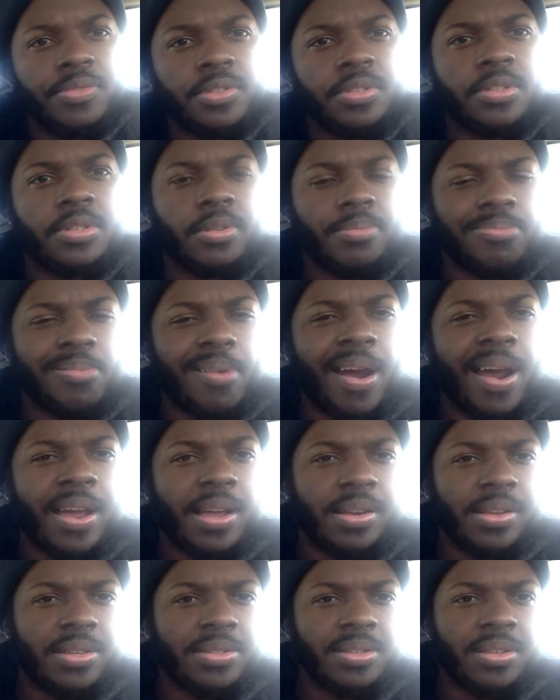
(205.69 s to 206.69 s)

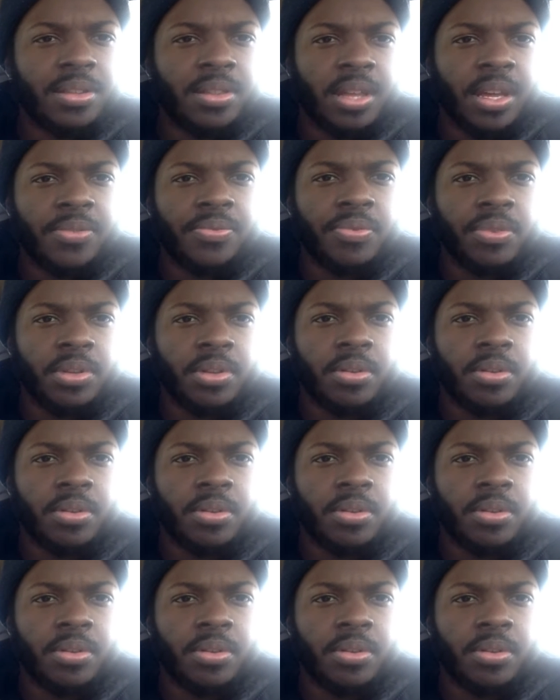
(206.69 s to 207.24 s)
sobriety is the thing for